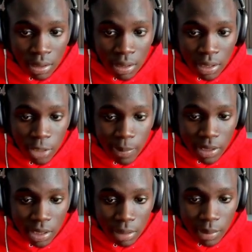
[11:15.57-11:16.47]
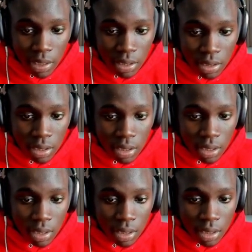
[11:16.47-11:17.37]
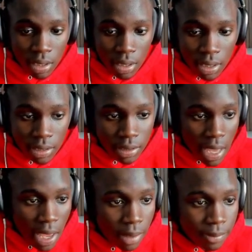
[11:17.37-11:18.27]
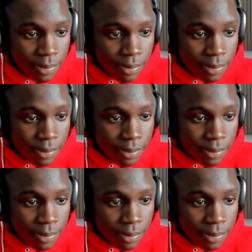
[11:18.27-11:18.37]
this basically means is that